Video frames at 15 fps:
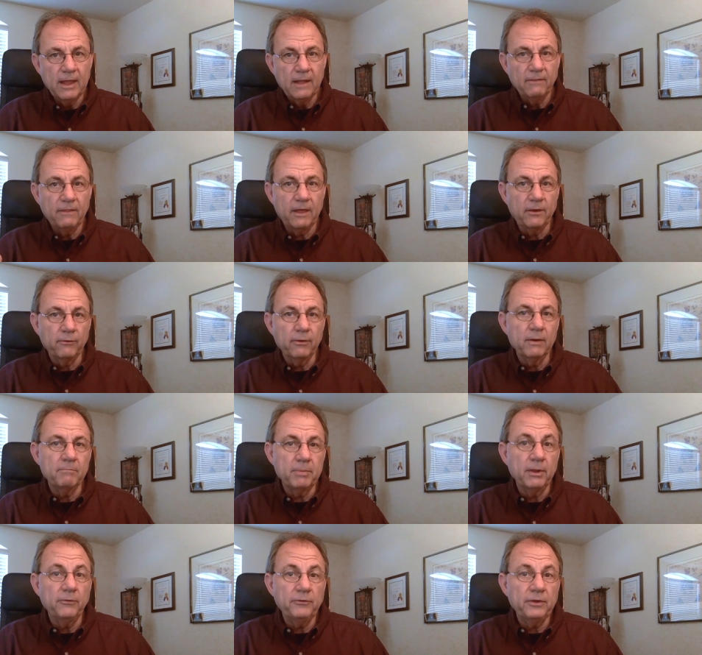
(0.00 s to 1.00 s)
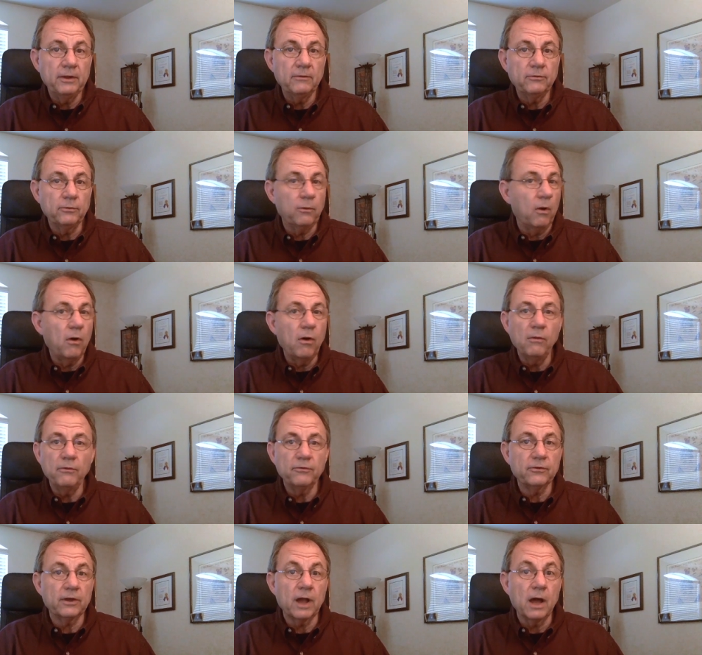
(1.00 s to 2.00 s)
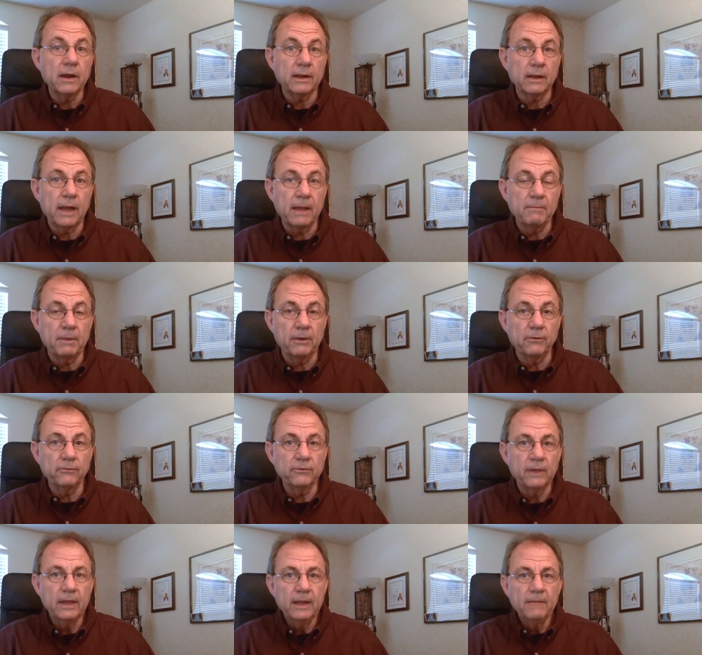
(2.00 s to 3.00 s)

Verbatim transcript: that are built into all the Sekonic light meters.